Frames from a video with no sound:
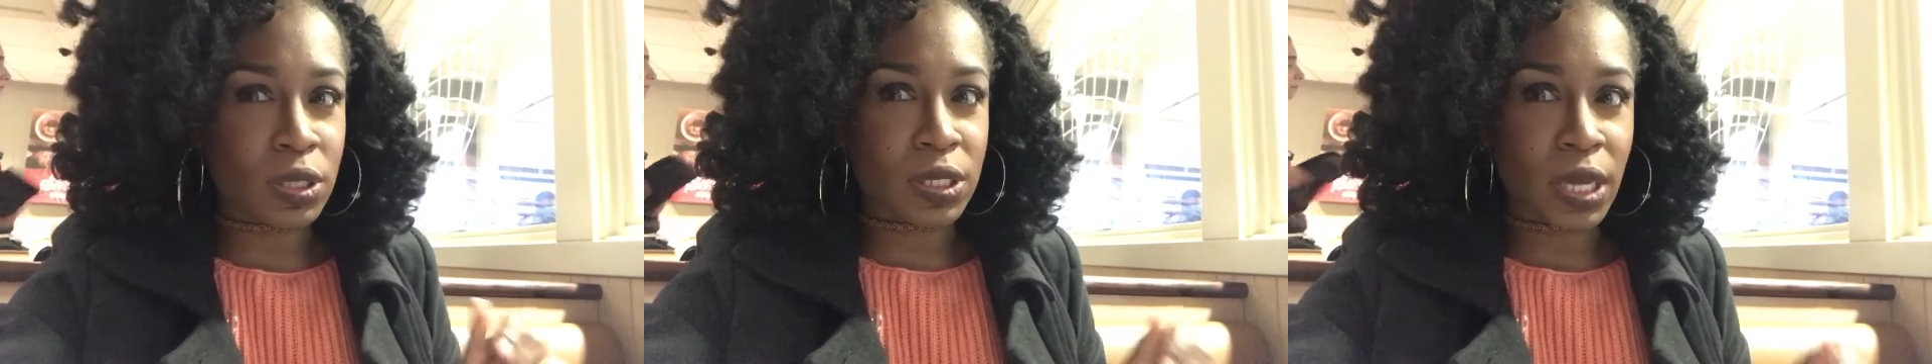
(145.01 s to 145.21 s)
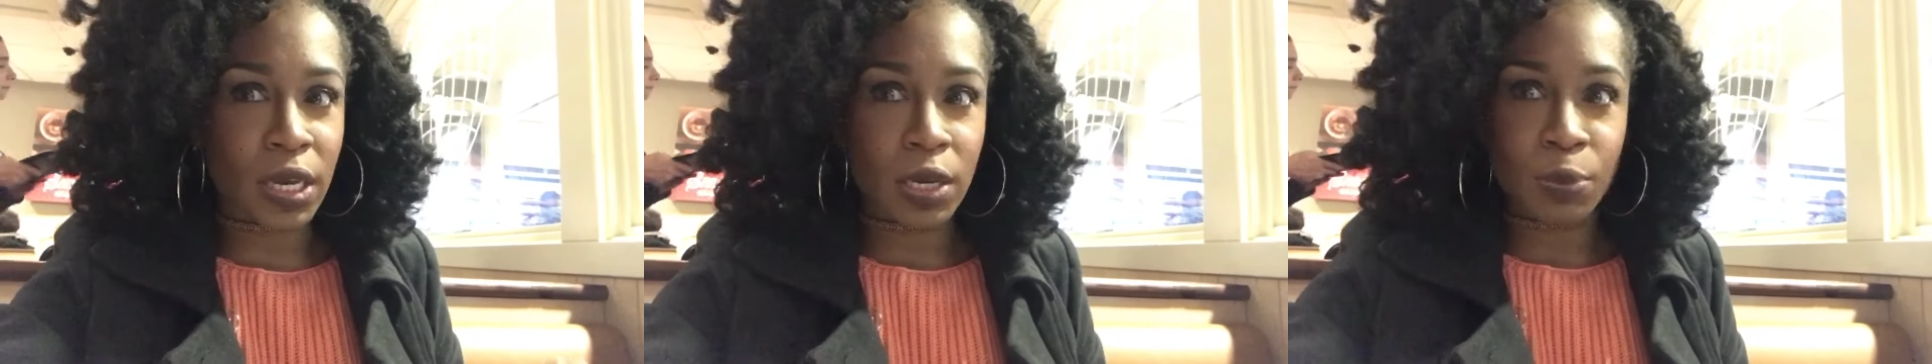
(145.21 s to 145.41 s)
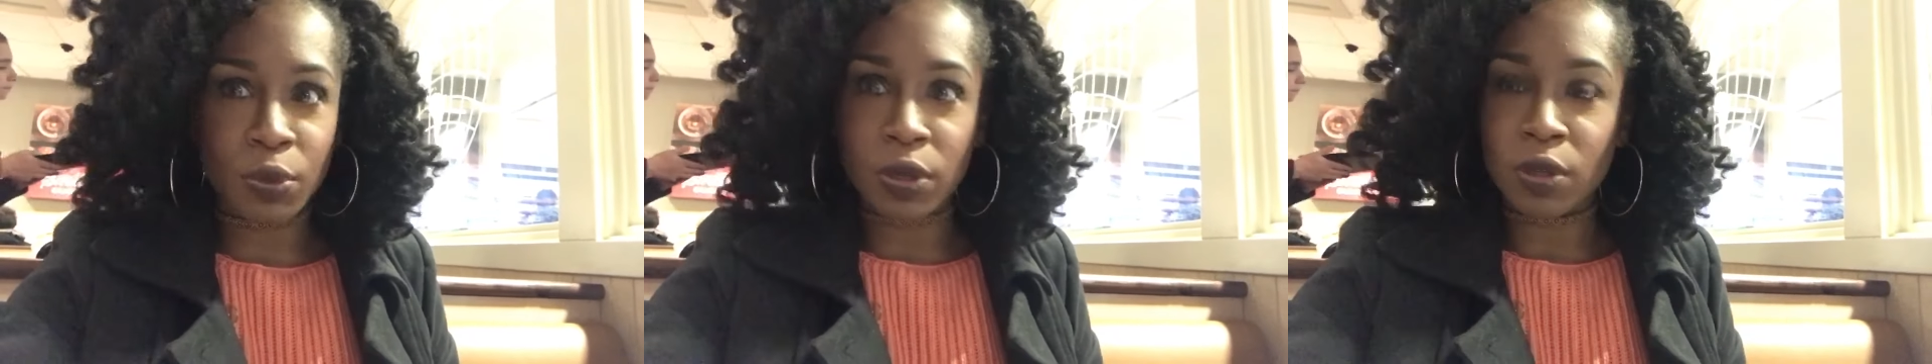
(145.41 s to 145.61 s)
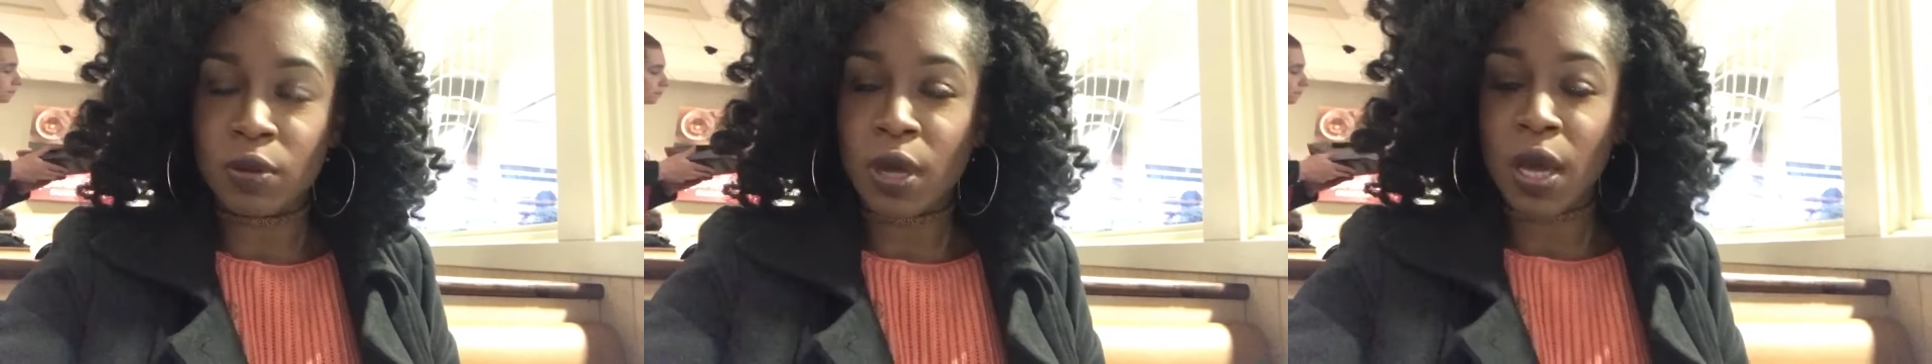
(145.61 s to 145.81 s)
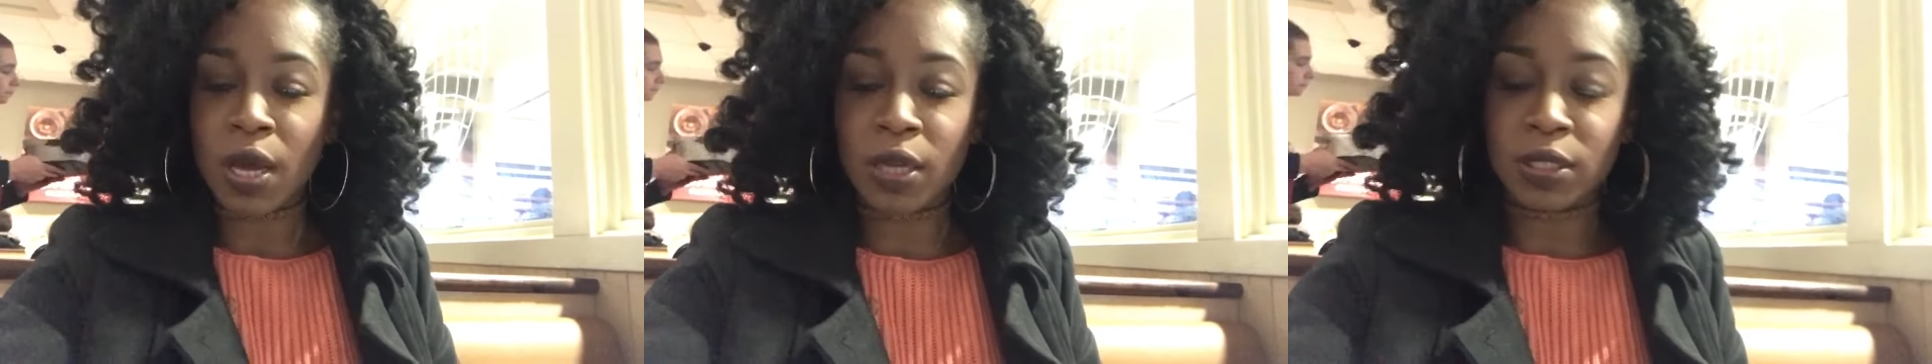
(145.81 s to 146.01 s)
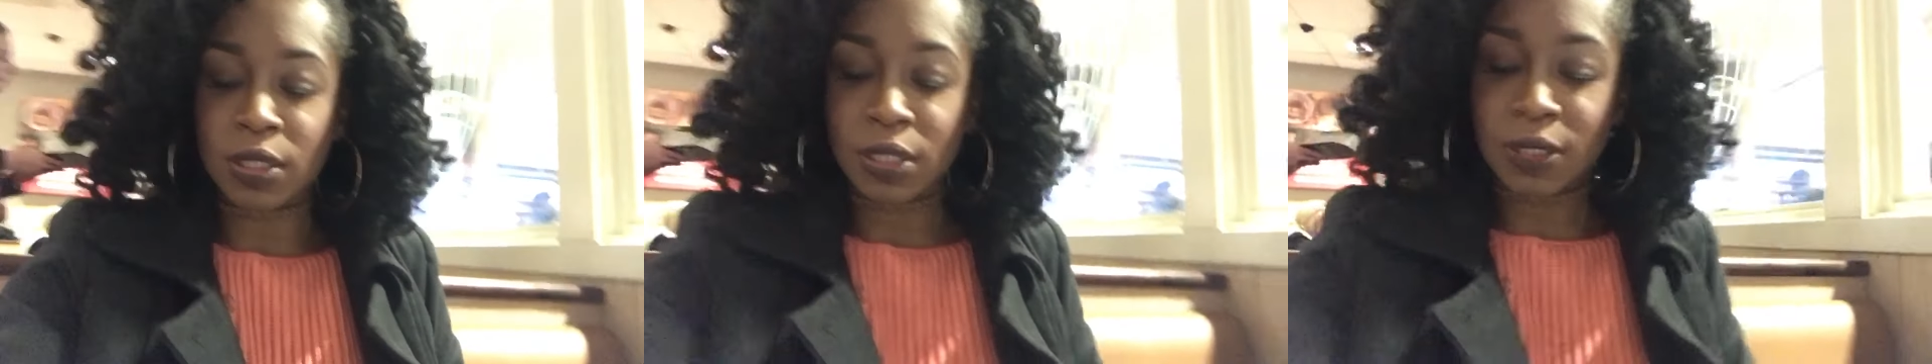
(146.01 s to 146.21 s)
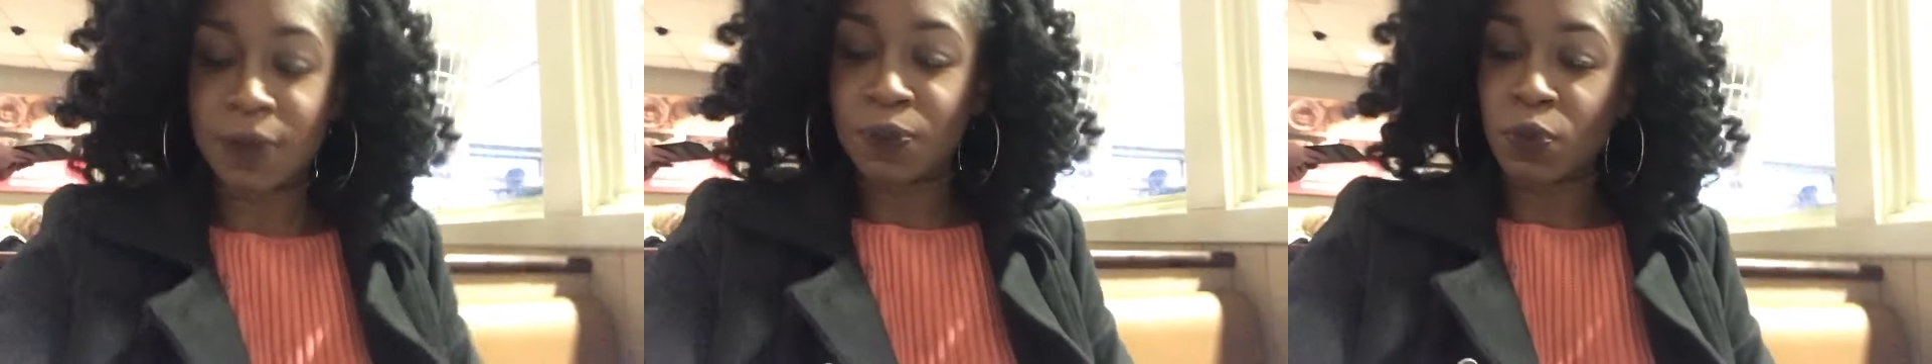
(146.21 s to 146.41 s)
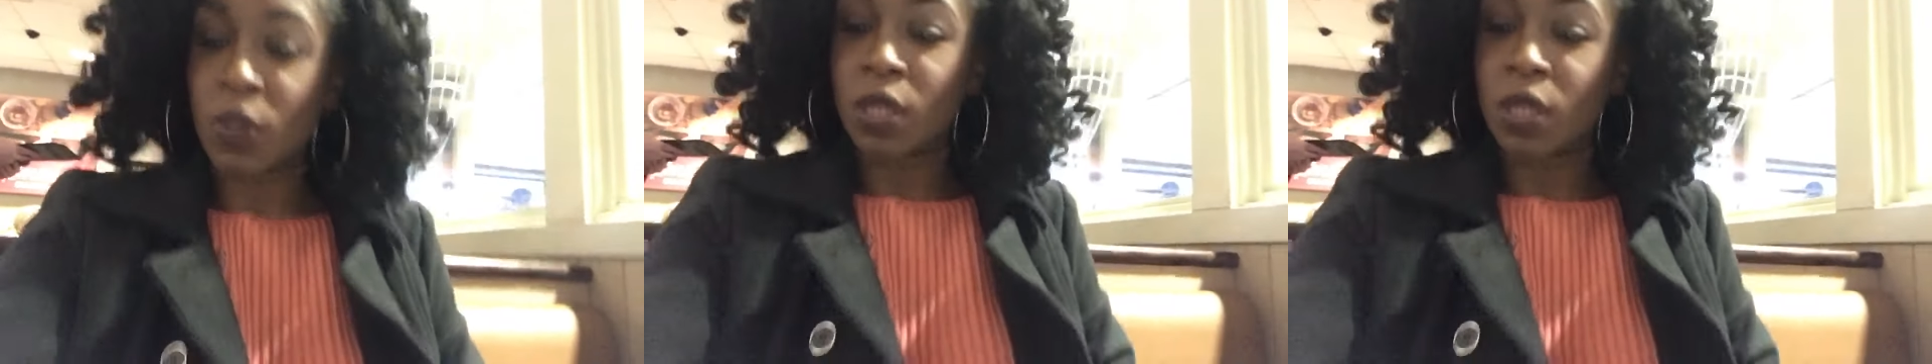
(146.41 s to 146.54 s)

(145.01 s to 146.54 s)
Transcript: excited to bring you guys.